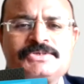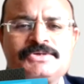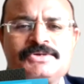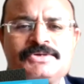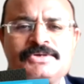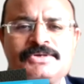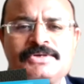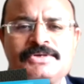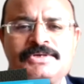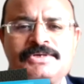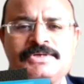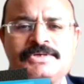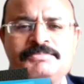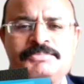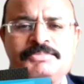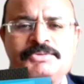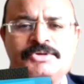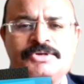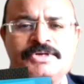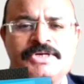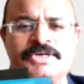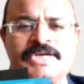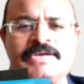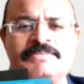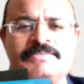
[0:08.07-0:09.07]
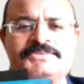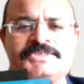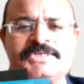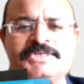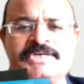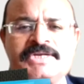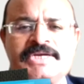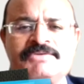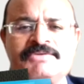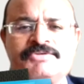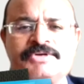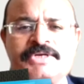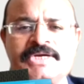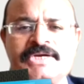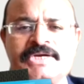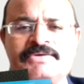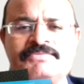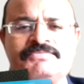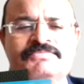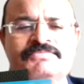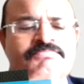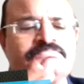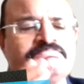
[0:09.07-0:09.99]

or programs that I would have